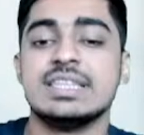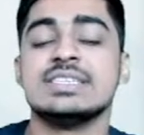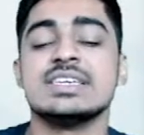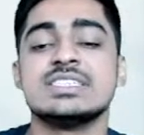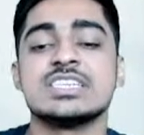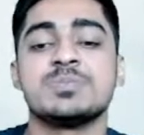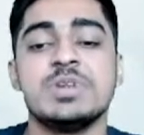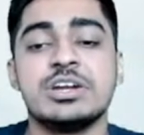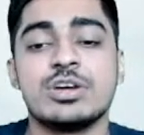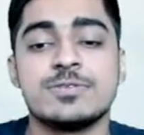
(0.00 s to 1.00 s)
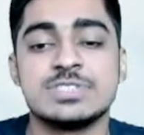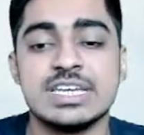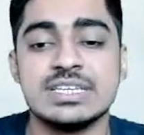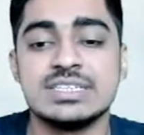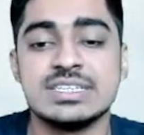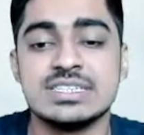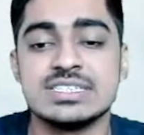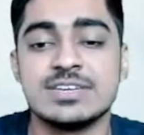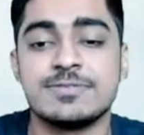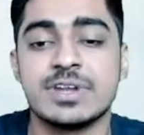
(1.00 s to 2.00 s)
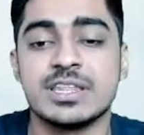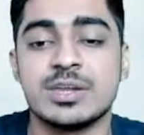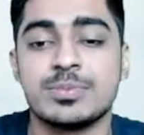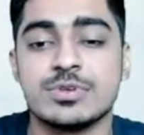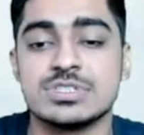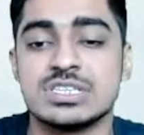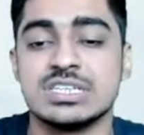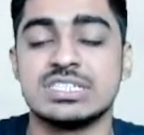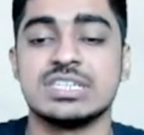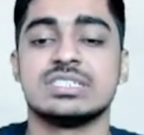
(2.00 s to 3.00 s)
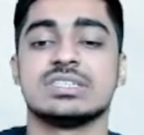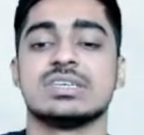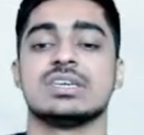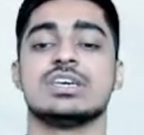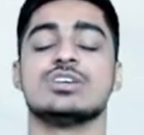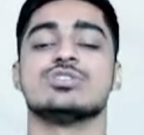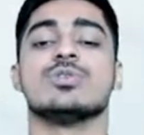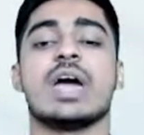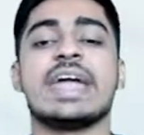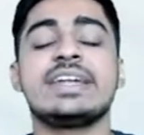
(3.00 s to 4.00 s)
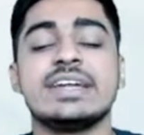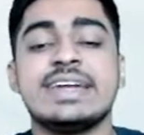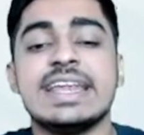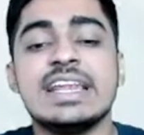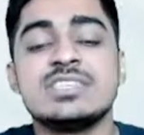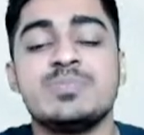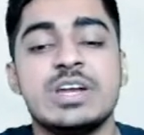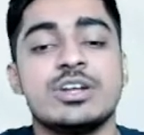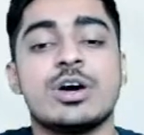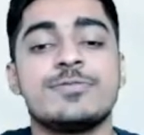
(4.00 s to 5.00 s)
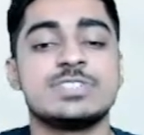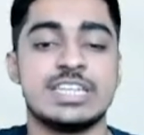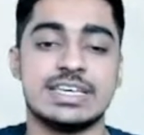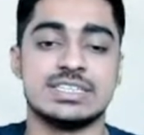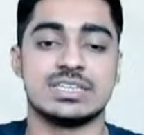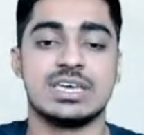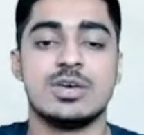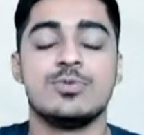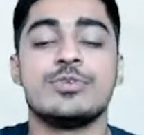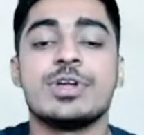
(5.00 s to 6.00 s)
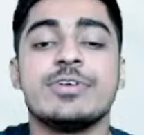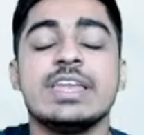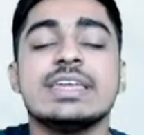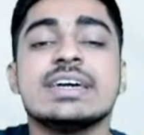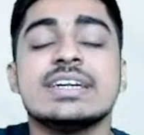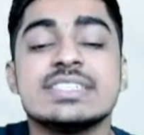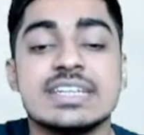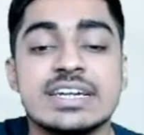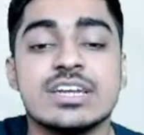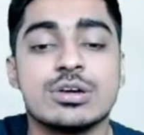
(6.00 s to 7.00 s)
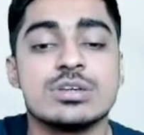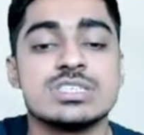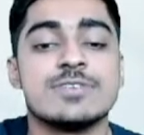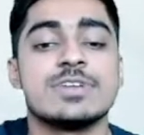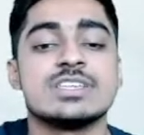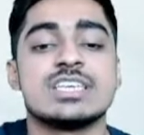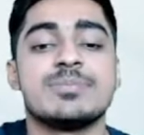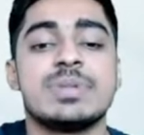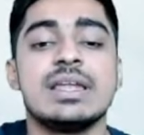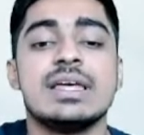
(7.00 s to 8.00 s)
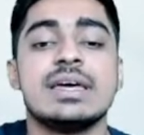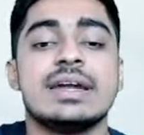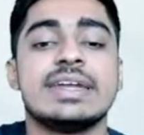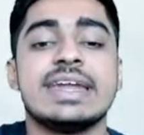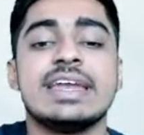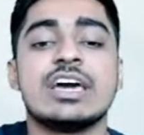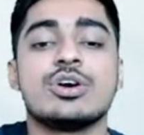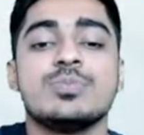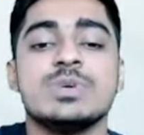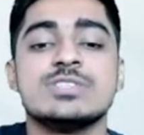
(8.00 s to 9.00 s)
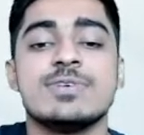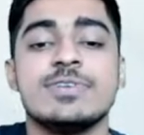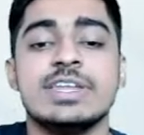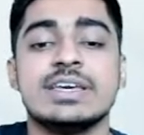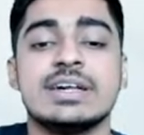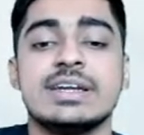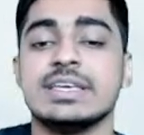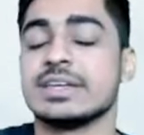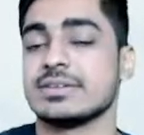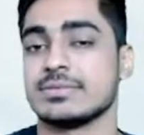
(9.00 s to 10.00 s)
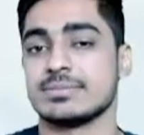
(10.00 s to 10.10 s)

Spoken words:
This is the split off stage. This is the further processing stage. So at till split off stage, we would have incurred certain costs. Say for example, 10 lakh rupees we have incurred here.